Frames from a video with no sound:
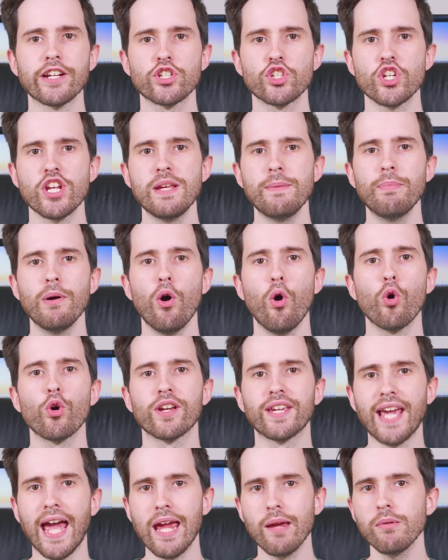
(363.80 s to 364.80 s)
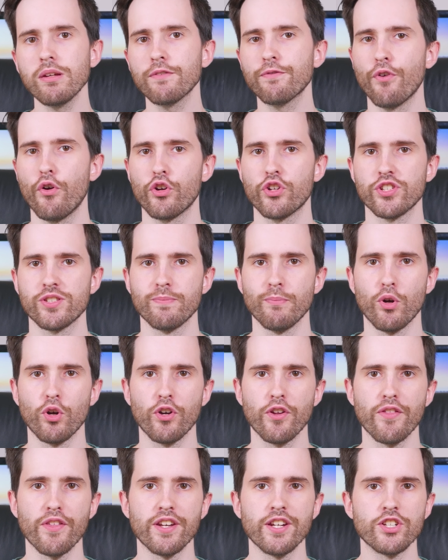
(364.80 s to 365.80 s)
a cheaper or gaming focused
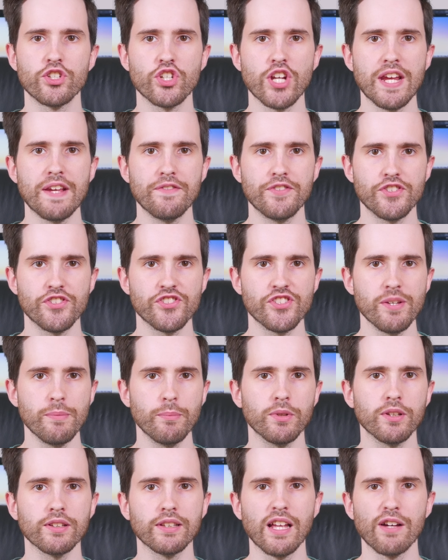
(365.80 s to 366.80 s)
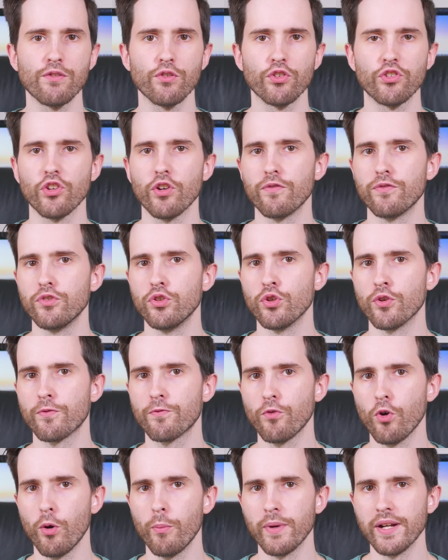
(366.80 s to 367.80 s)
monitor that achieves similar levels of
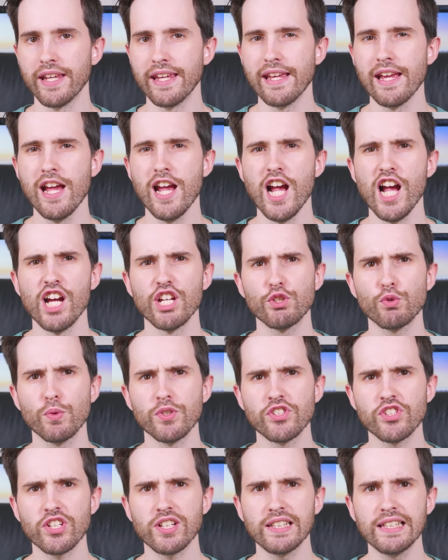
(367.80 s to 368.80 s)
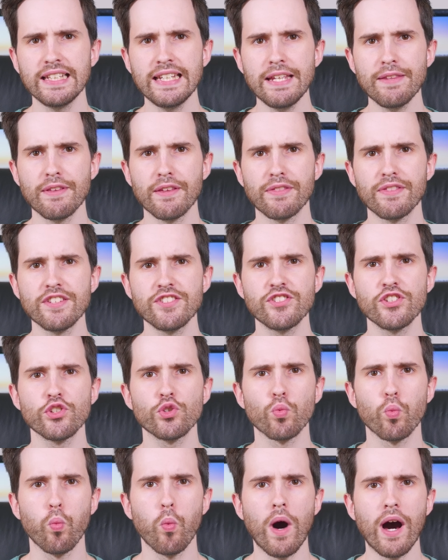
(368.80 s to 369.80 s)
uniformity. So it's clear that this
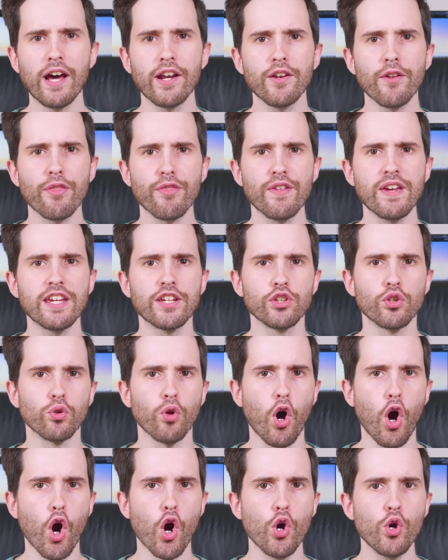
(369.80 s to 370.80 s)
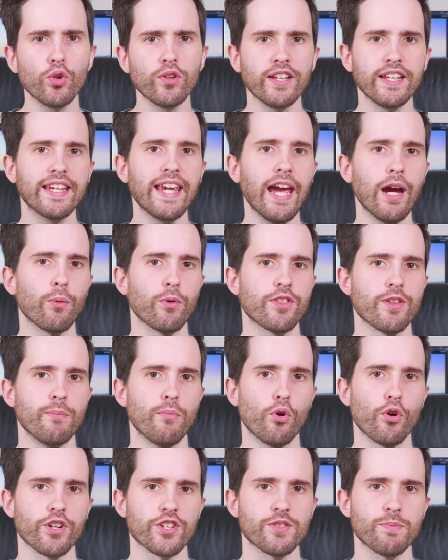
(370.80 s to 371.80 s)
is one thing you'll only get with a
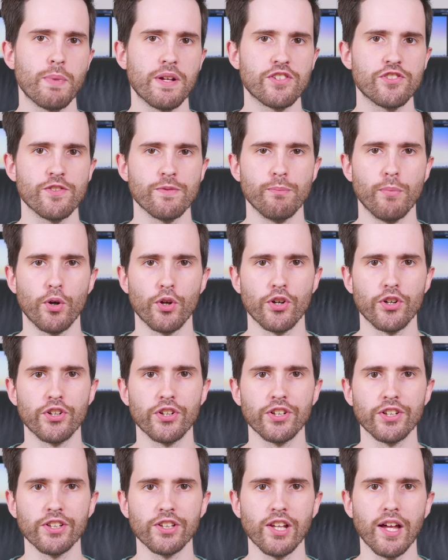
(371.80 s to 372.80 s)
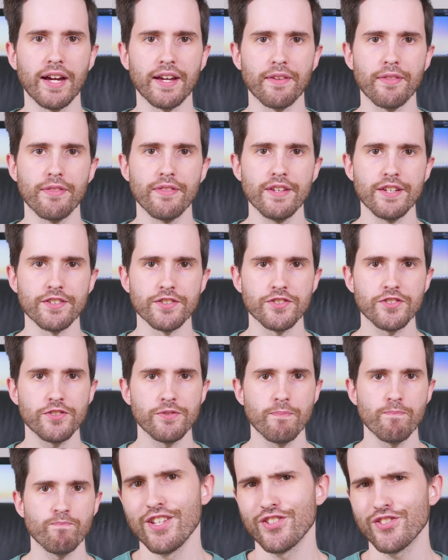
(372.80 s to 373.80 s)
more expensive monitor like
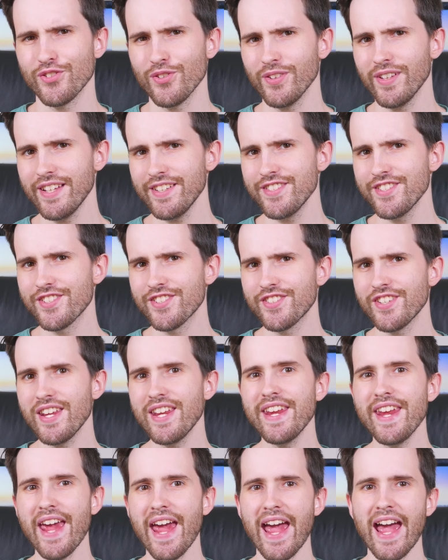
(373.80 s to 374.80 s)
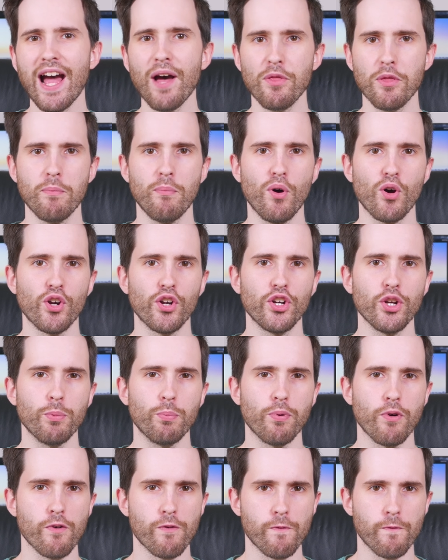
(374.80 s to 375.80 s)
this. So let's see how the monitor
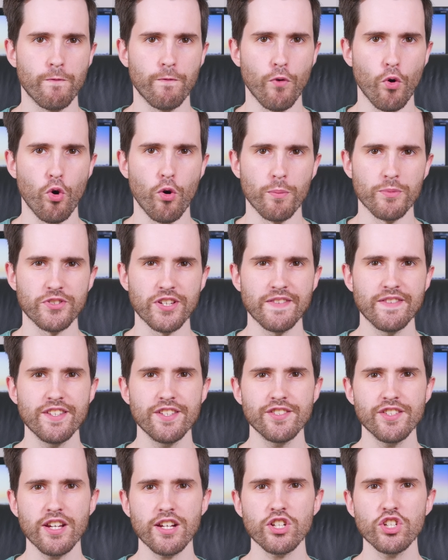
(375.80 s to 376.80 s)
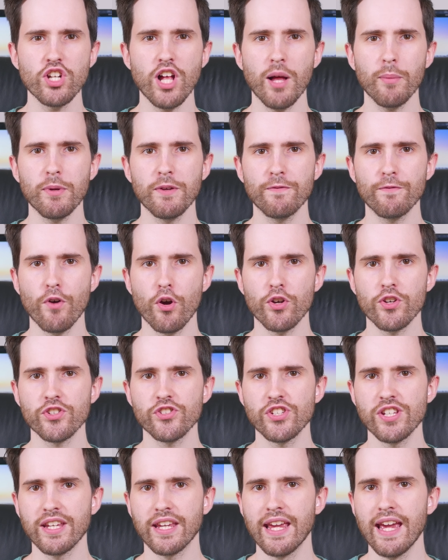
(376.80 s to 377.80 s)
performs. In this section, I'll be
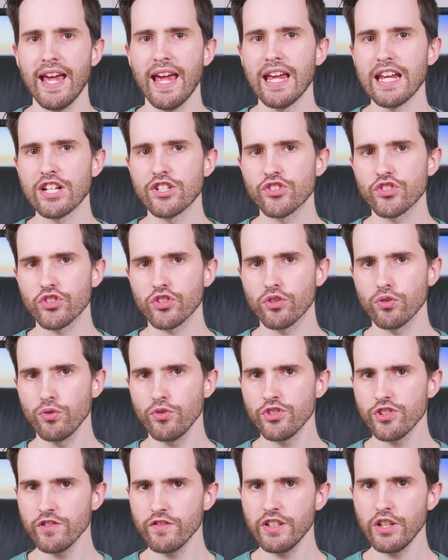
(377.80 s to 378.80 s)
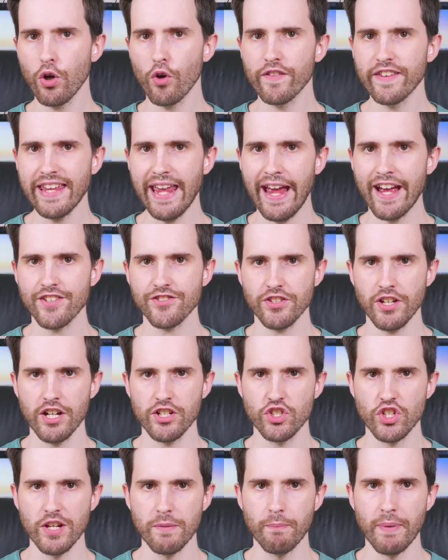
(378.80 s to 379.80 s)
focusing exclusively on the
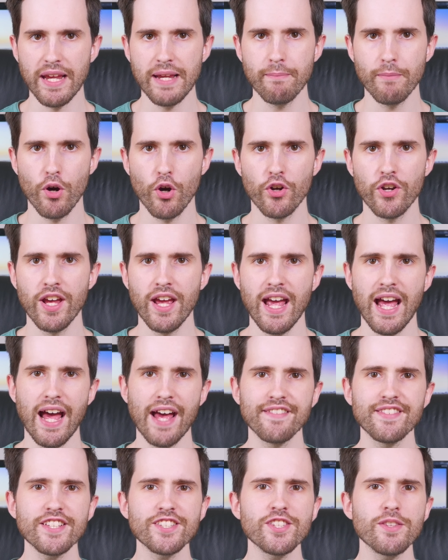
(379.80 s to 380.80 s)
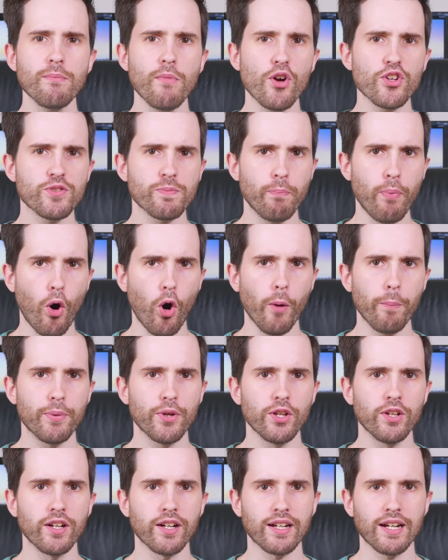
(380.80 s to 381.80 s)
sRGB mode, as that's the most
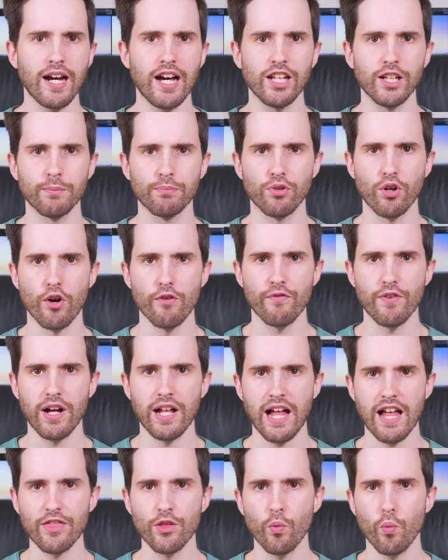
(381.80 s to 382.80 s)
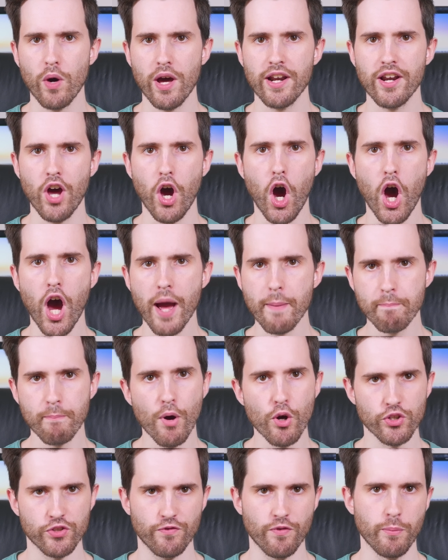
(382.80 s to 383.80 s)
popular color profile and the one I'm
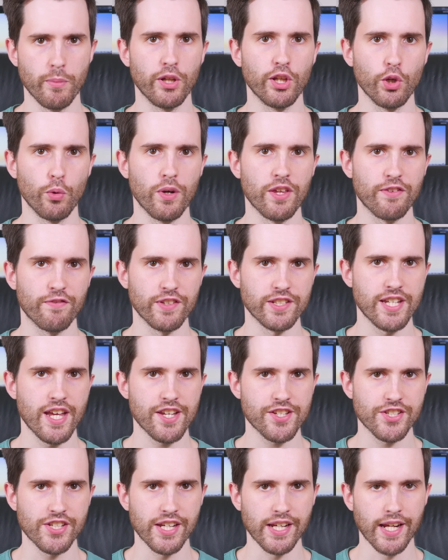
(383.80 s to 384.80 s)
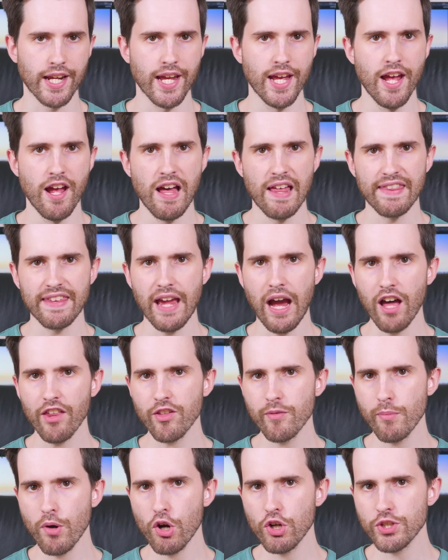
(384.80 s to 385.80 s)
most familiar with for testing. The
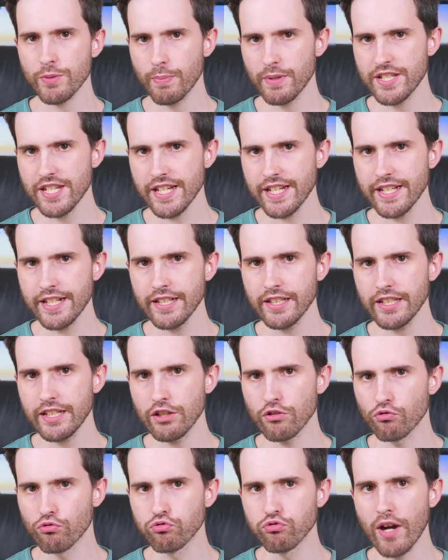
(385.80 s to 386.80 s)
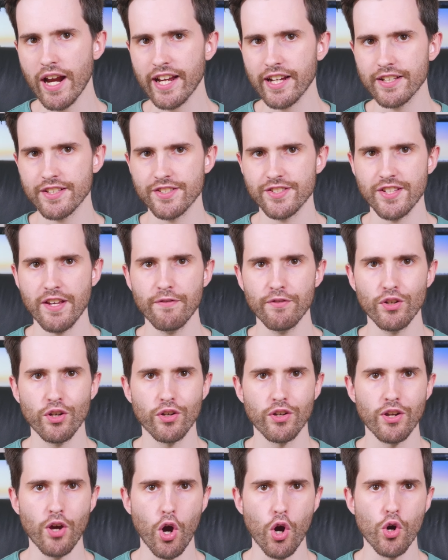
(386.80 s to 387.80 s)
other modes, particularly Rec.
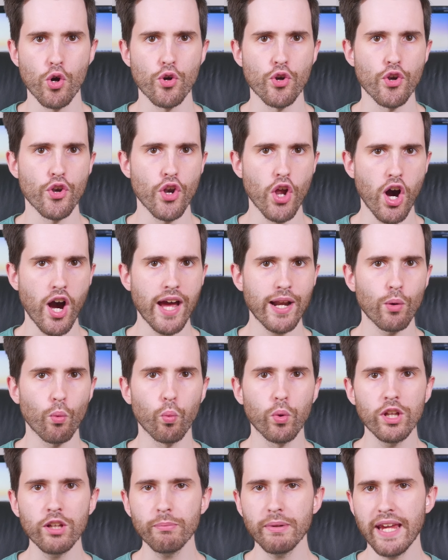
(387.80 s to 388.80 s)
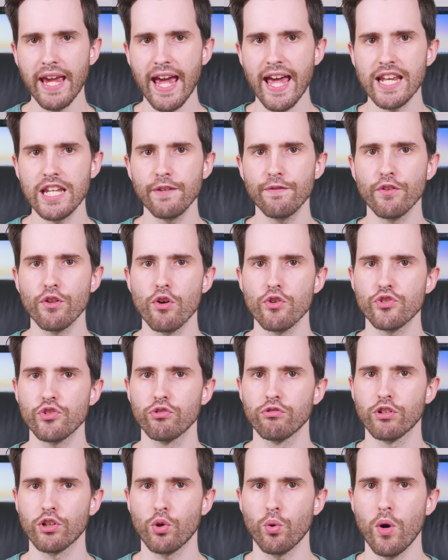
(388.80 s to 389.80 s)
709, will be handy for those
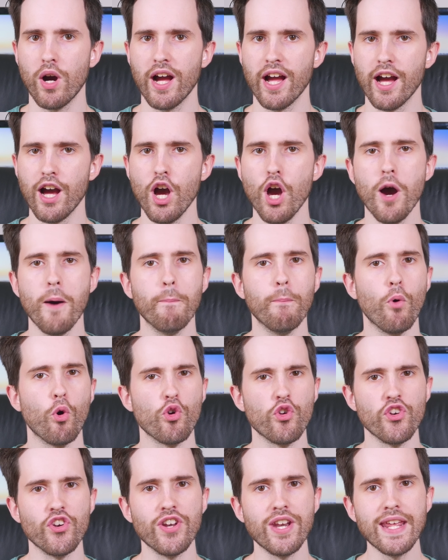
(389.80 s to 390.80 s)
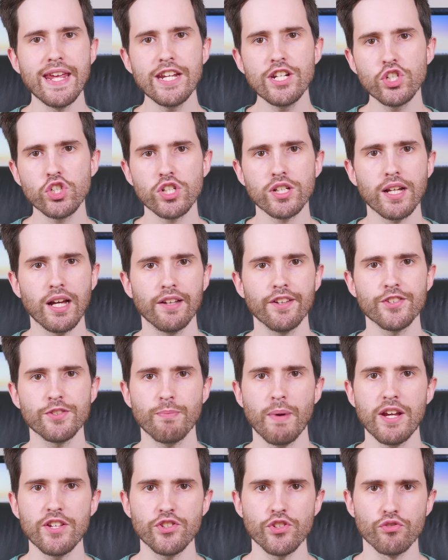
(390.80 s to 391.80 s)
who require more niche color
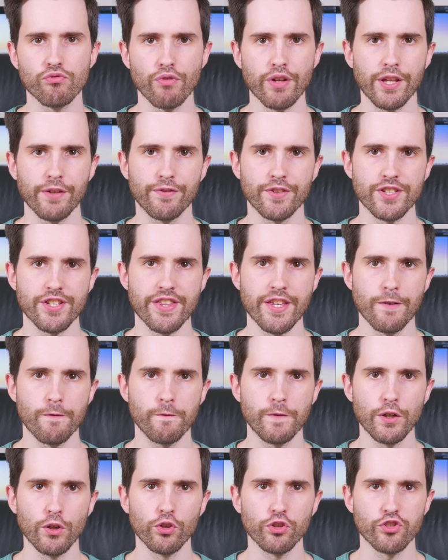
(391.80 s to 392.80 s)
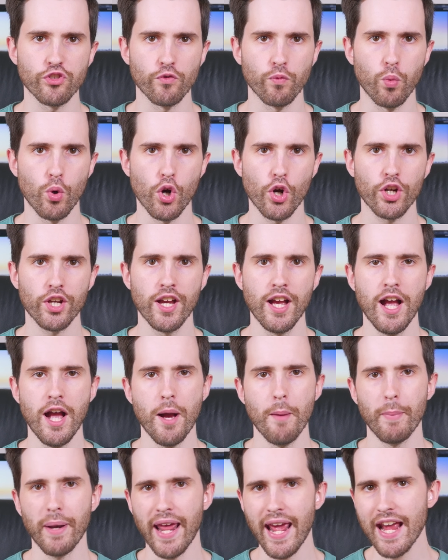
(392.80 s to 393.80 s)
spaces relevant to their fields of work,
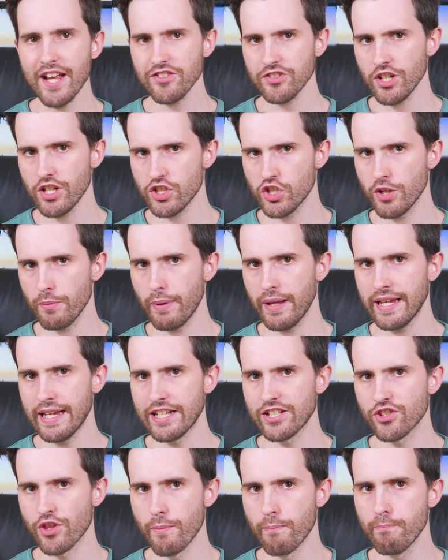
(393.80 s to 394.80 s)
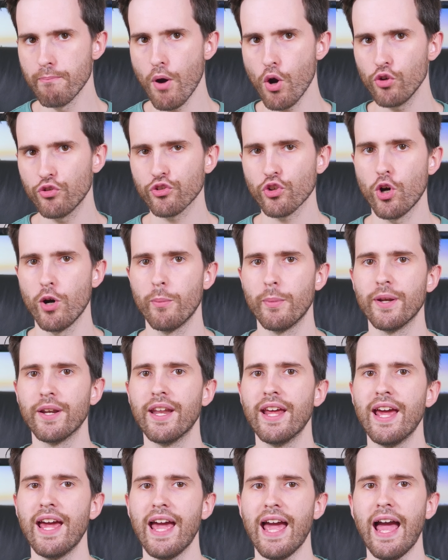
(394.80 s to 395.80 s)
but sRGB is the most
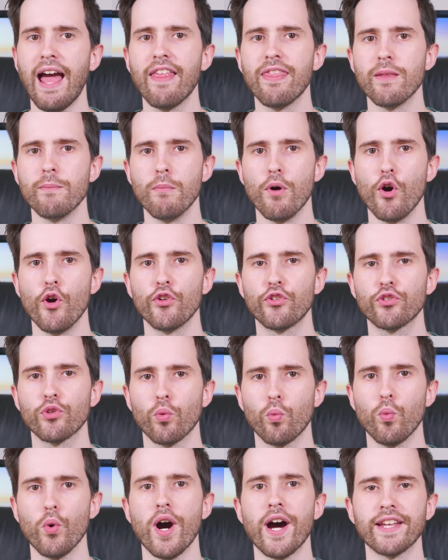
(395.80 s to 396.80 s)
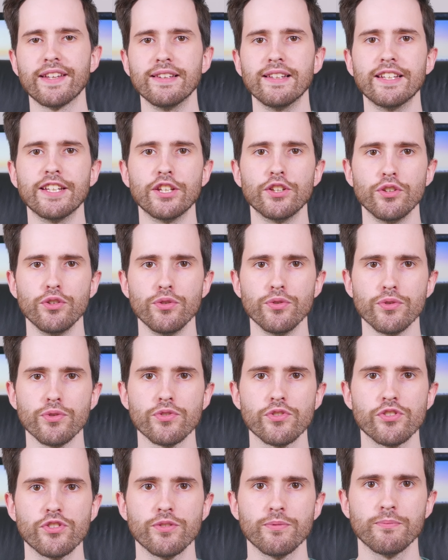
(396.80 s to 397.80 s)
common and the most widely
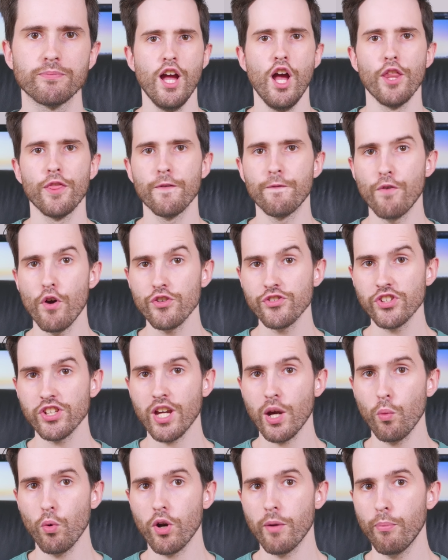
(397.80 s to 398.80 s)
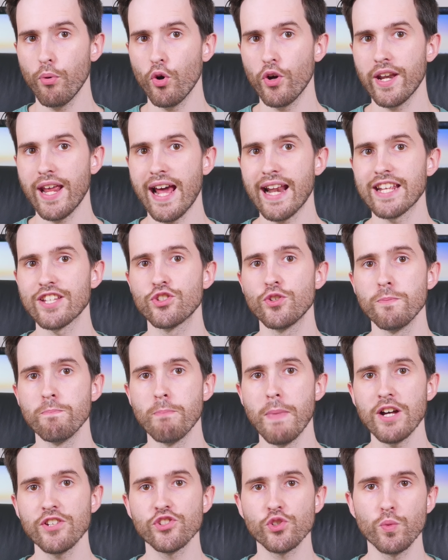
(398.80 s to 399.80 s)
used. The first thing I want to point out is you
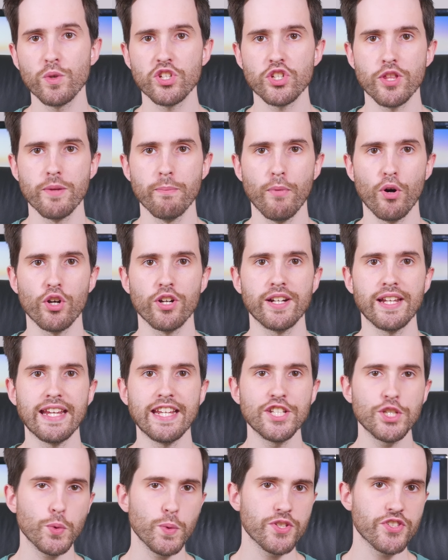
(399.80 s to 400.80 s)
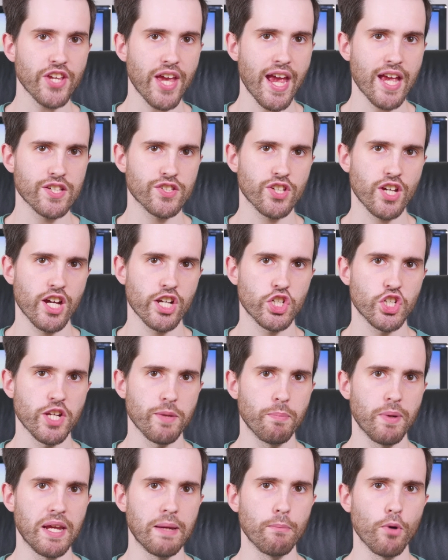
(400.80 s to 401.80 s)
must switch the monitor into its
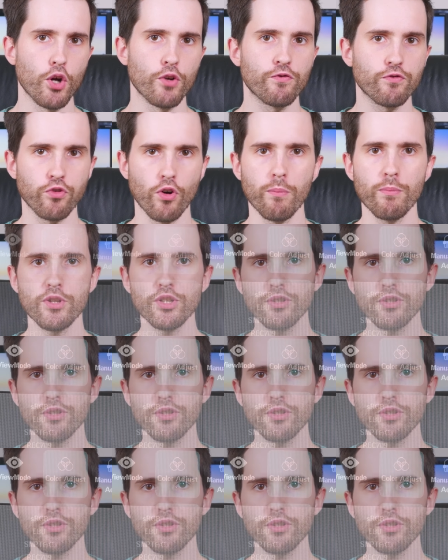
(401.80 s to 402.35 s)
sRGB mode from